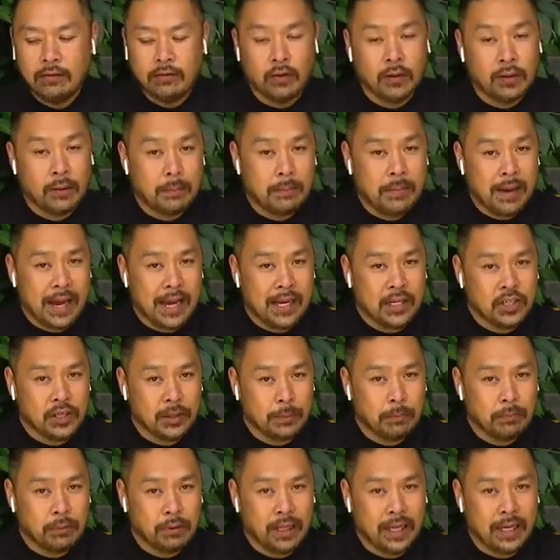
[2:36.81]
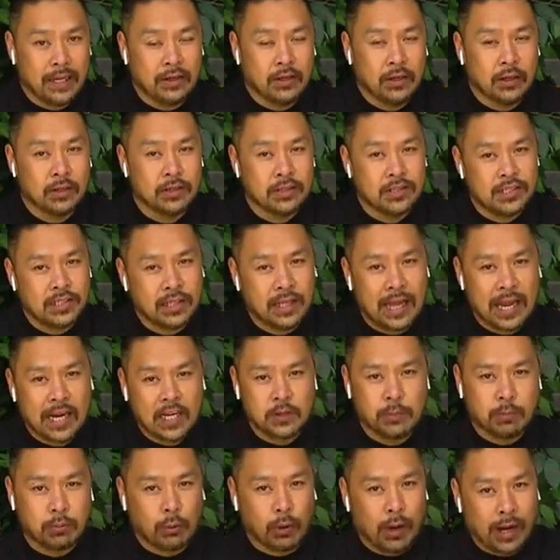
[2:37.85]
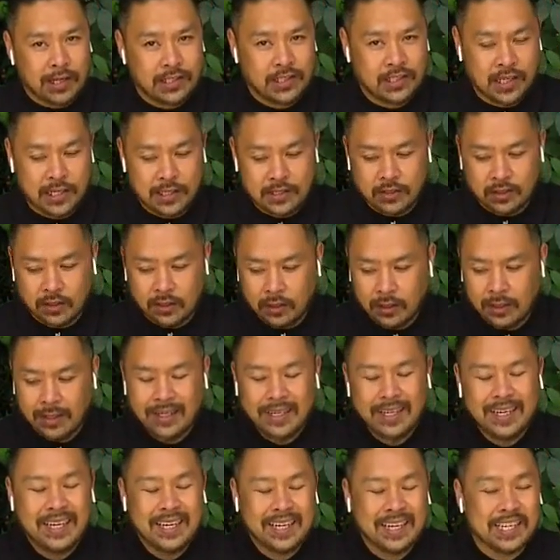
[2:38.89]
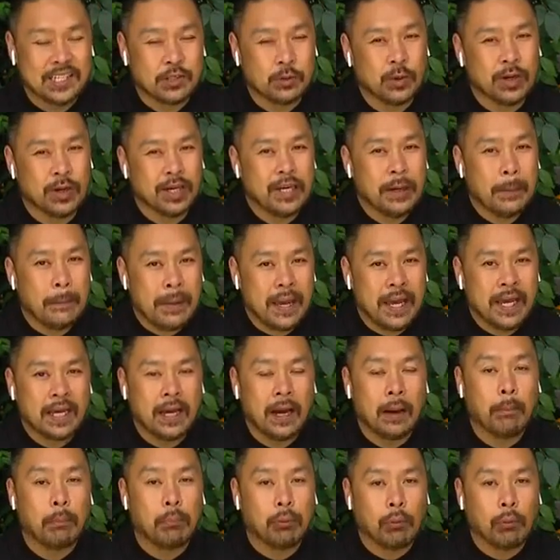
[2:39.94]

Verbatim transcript: for the magic blender slash processor, because we're going to make a